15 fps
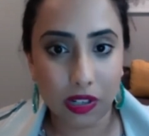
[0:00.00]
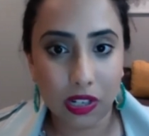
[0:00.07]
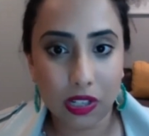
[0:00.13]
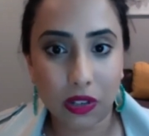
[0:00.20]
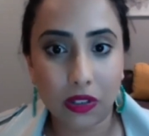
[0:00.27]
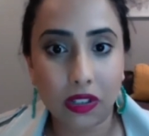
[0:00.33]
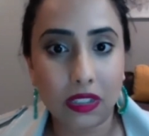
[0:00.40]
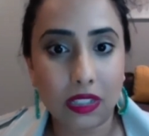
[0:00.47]
So
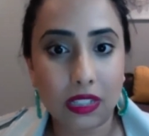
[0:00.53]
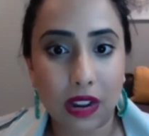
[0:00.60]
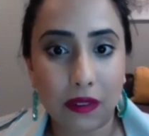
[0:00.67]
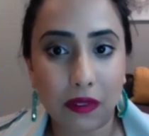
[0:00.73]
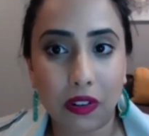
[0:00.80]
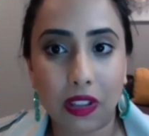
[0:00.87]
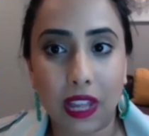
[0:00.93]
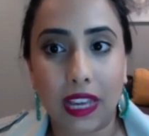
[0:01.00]
there's
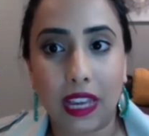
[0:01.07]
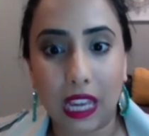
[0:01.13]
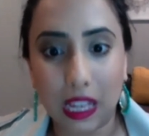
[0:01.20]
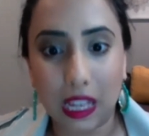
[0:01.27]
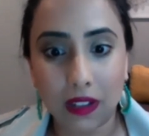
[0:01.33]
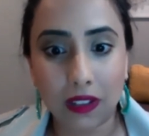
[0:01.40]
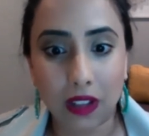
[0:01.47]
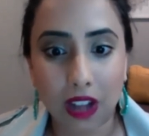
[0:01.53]
several like
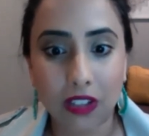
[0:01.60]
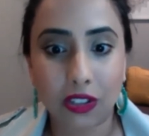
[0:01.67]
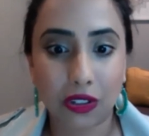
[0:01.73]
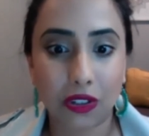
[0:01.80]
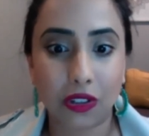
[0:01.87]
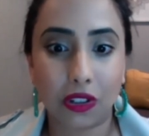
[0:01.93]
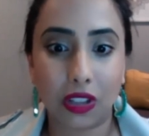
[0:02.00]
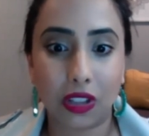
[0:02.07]

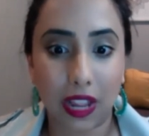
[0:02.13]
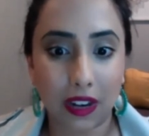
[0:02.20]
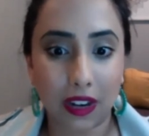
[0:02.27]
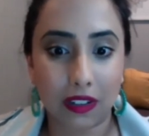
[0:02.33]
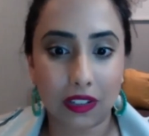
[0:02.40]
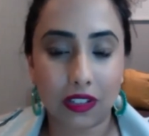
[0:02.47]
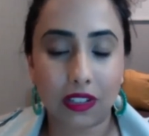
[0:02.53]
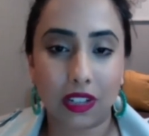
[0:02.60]
ecological
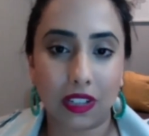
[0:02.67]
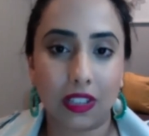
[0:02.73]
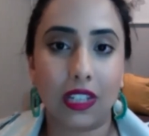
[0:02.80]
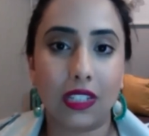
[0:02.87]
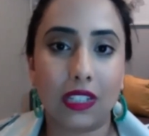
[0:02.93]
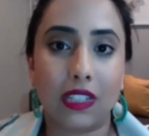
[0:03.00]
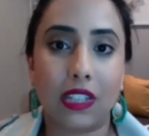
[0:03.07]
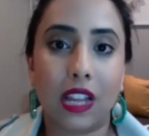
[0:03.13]
layers to
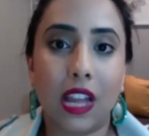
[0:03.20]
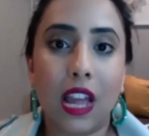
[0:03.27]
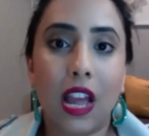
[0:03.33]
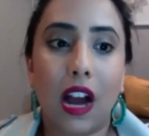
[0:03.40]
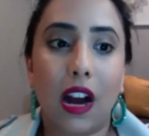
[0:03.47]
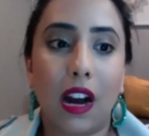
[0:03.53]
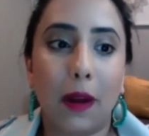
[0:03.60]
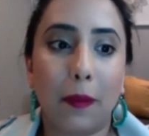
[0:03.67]
this
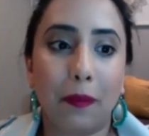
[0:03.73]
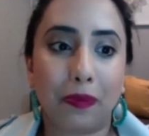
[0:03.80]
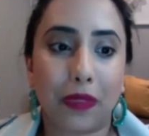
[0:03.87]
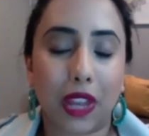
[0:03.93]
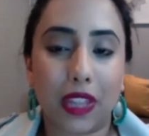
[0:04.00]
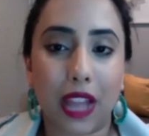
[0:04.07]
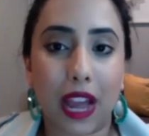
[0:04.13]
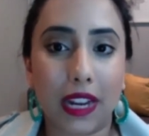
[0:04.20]
um,
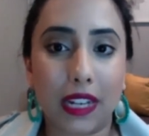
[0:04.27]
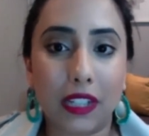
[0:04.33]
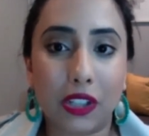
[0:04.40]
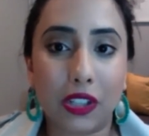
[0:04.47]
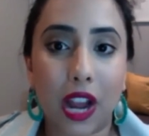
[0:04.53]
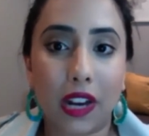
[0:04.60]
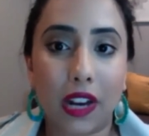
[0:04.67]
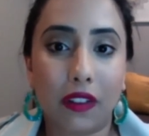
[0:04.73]
that each
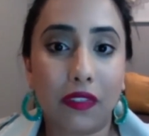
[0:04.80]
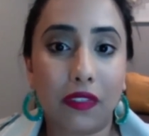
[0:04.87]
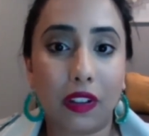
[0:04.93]
kind of,